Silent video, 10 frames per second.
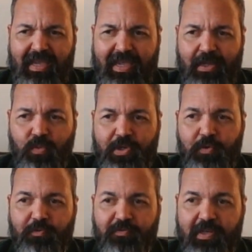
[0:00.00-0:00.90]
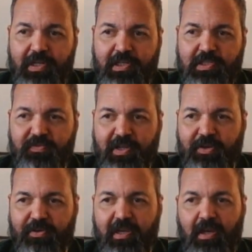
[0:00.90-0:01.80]
And when you finish
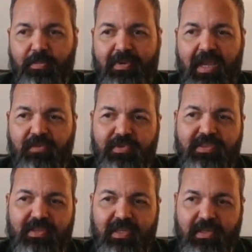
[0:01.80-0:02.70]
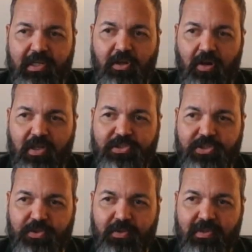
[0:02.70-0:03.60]
figuring out everything that it
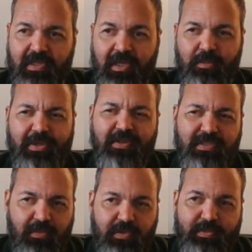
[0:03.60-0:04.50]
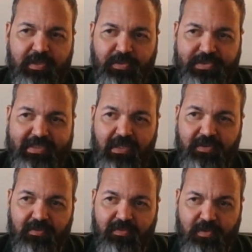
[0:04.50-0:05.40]
cost you, because most people sell
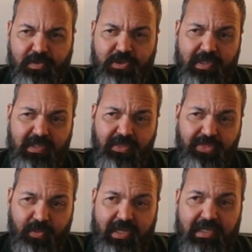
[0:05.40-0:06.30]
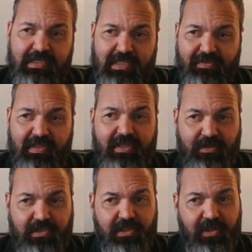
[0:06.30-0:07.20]
them for between $3,000 and
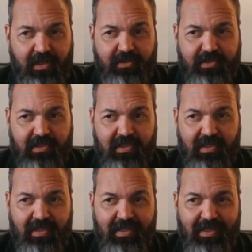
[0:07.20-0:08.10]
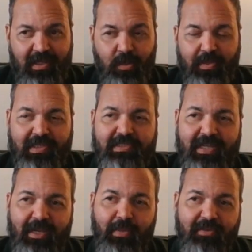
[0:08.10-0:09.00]
$7,000, by the
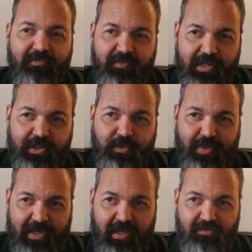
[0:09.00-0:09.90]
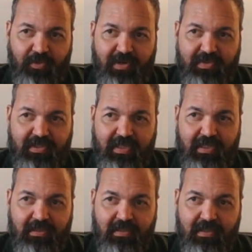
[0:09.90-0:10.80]
time I finish paying for everything,
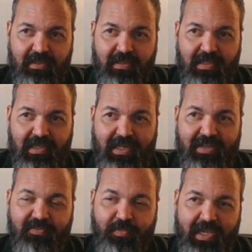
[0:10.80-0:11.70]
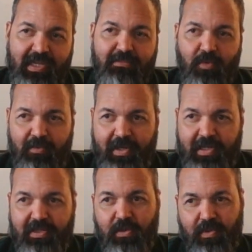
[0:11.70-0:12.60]
I've paid more
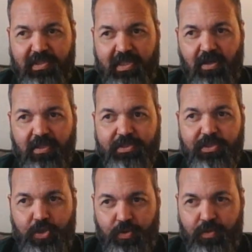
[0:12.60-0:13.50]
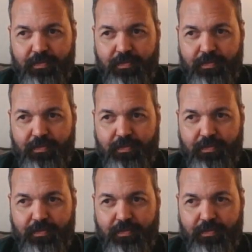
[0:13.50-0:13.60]
money than what they cost new.